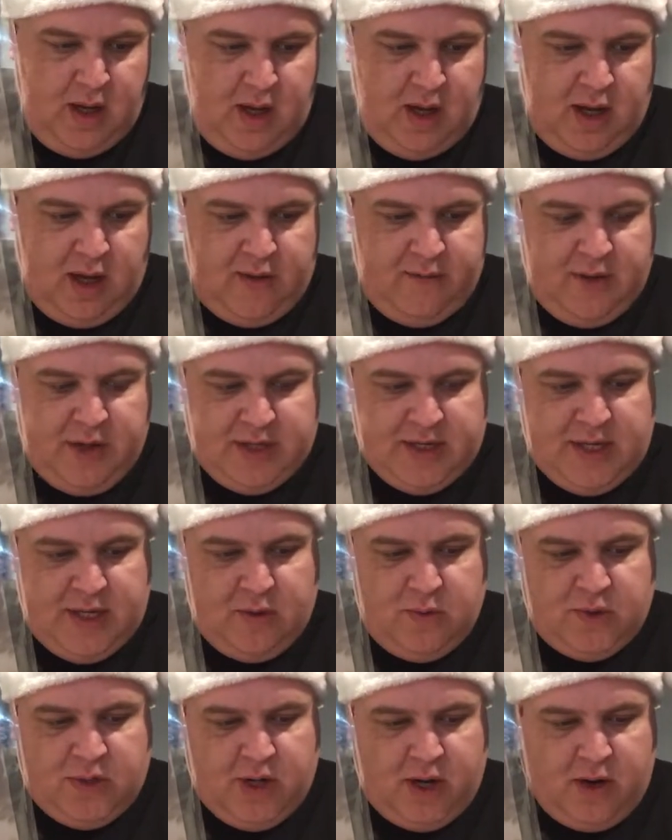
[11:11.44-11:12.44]
of
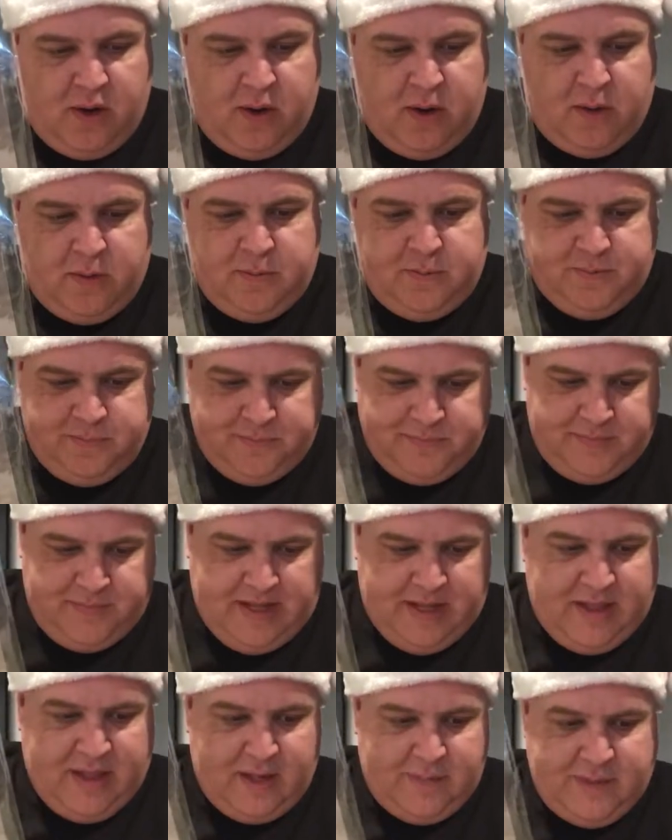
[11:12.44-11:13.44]
Kikutaro,
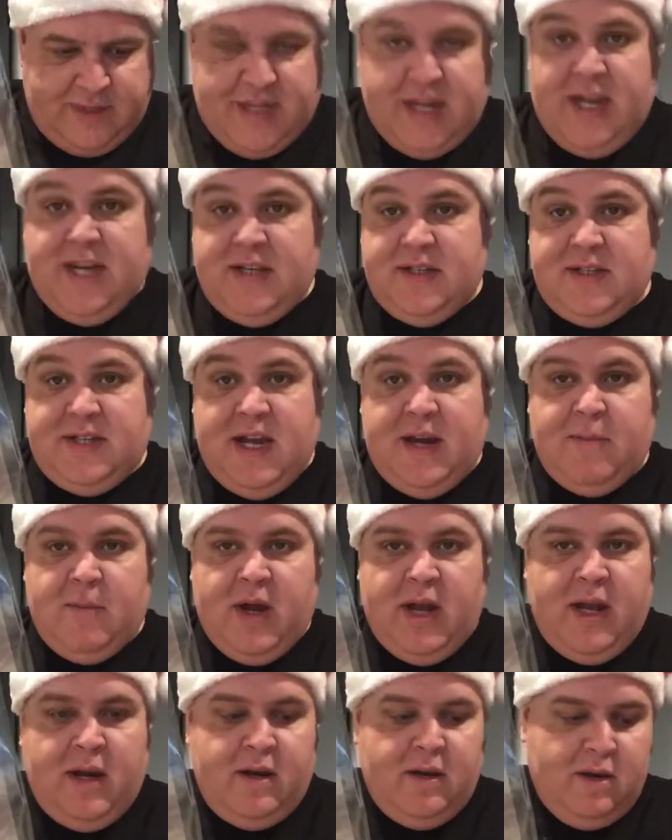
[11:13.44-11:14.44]
now that I'm saying his name
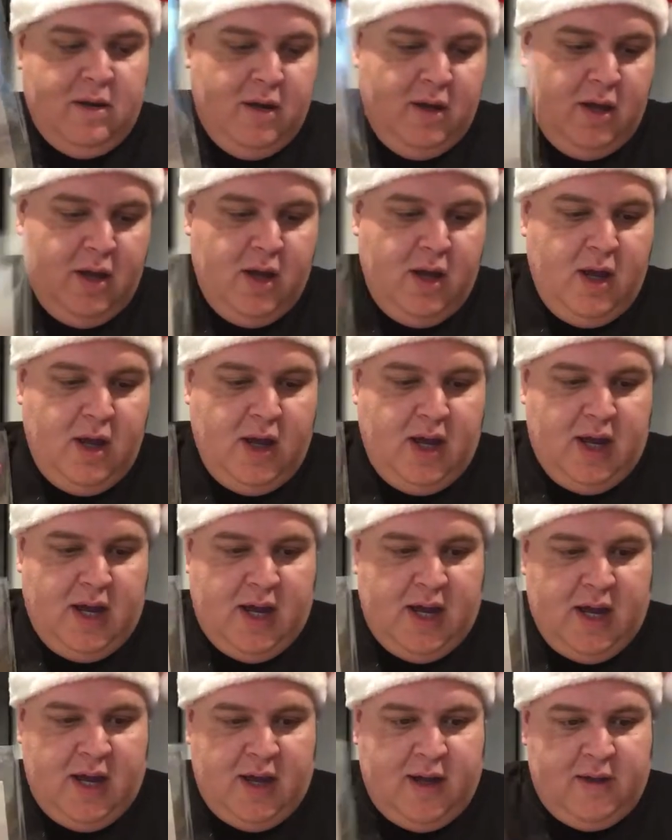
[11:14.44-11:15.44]
right.
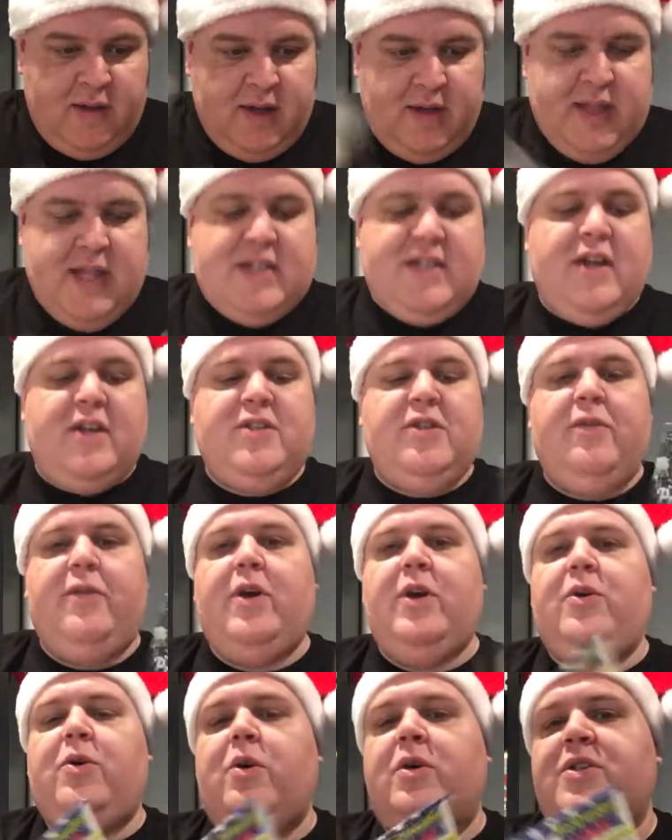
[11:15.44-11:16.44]
And that's also
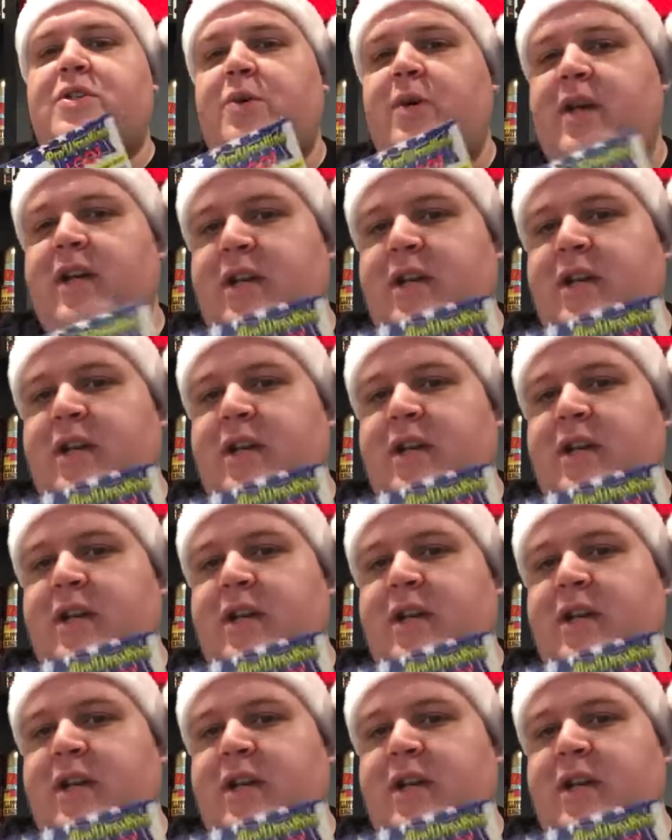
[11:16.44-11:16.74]
very cool. So in